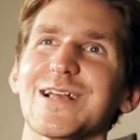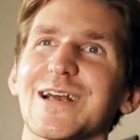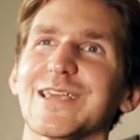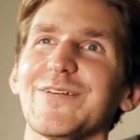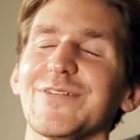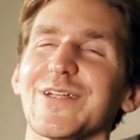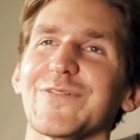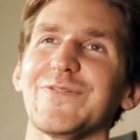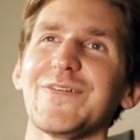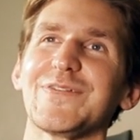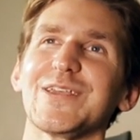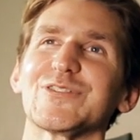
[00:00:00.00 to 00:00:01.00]
I give it like
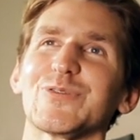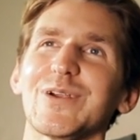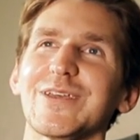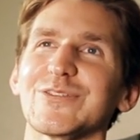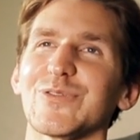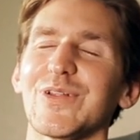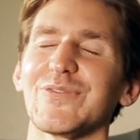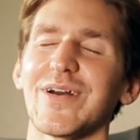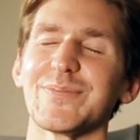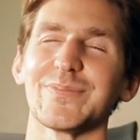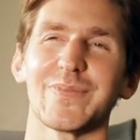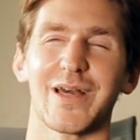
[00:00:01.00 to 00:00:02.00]
15, 20,
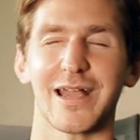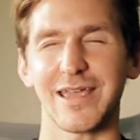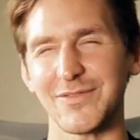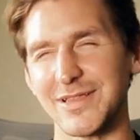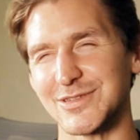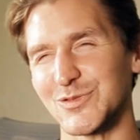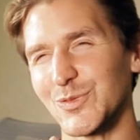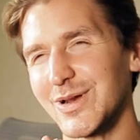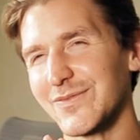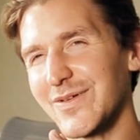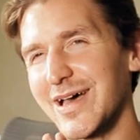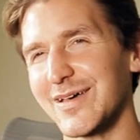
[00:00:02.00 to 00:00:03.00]
25, I give it like
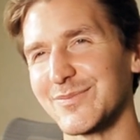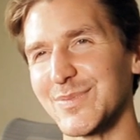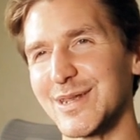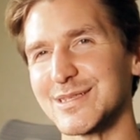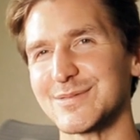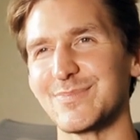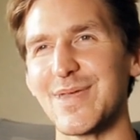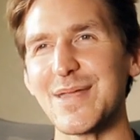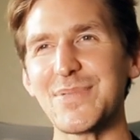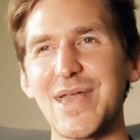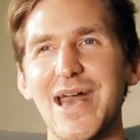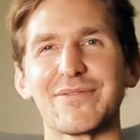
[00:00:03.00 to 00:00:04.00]
25 minutes,
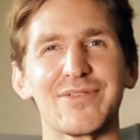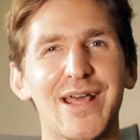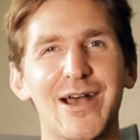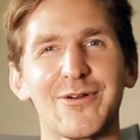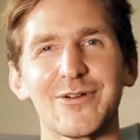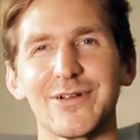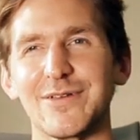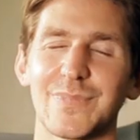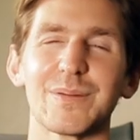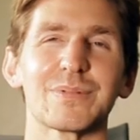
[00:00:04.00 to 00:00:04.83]
maybe half an hour.